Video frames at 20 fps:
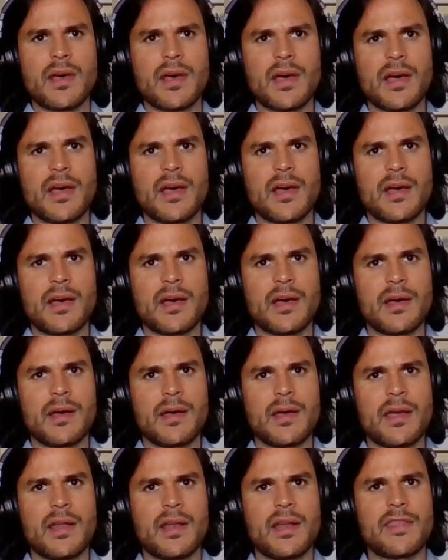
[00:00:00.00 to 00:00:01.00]

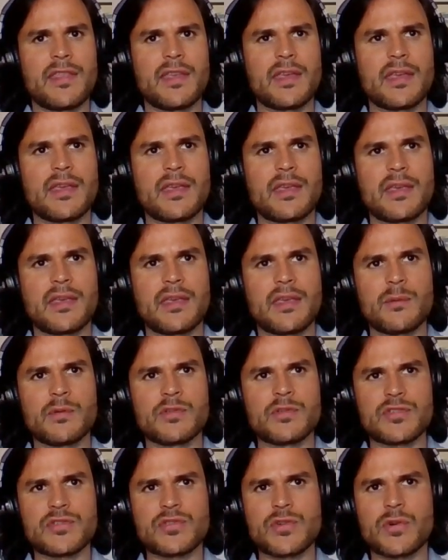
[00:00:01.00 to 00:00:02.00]
and I think it
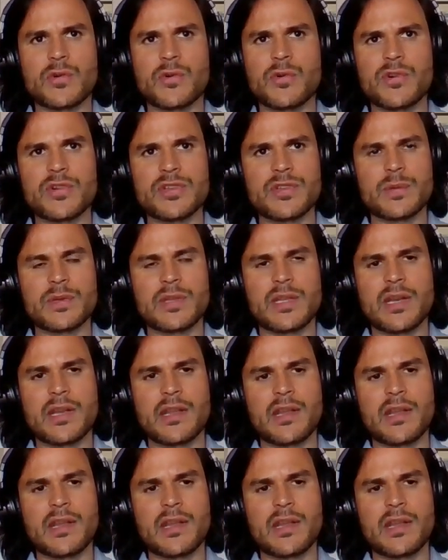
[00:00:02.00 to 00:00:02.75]
was a short course that we did,